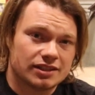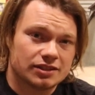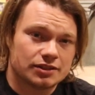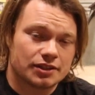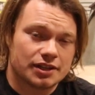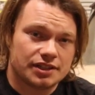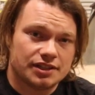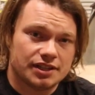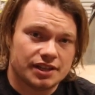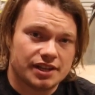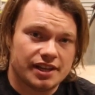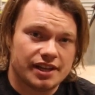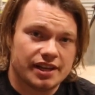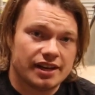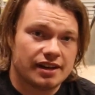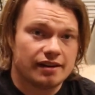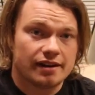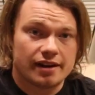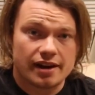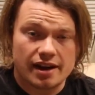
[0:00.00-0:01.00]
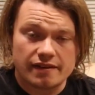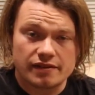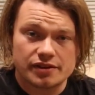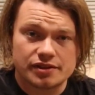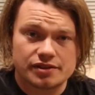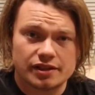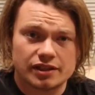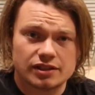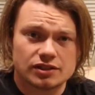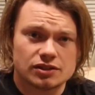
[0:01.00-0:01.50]
a look at the kit and
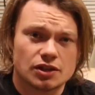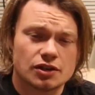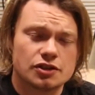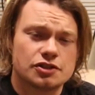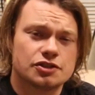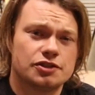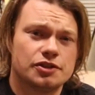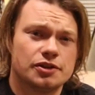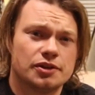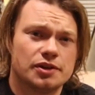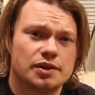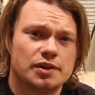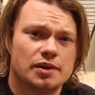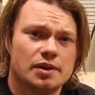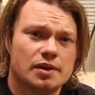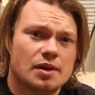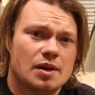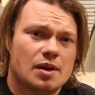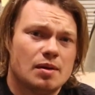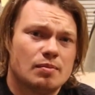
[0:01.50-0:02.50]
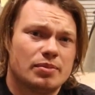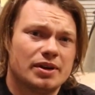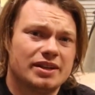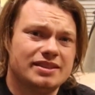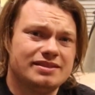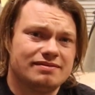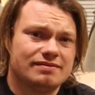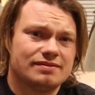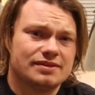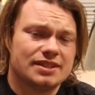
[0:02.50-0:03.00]
everything looks good,
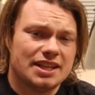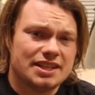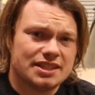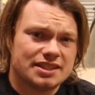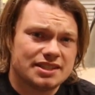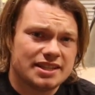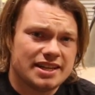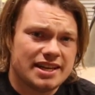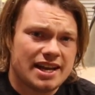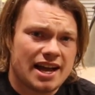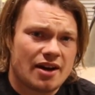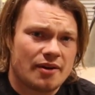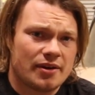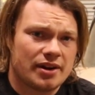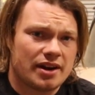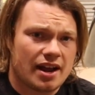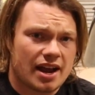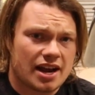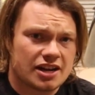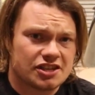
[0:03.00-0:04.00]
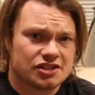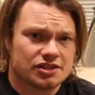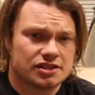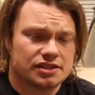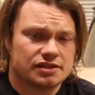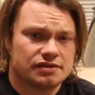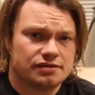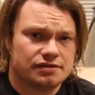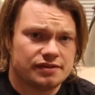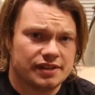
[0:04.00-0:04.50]
but let's see how it
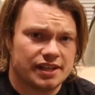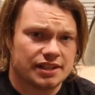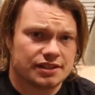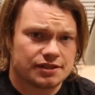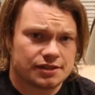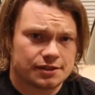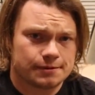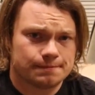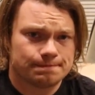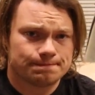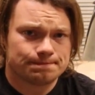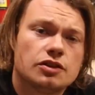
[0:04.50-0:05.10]
actually fits.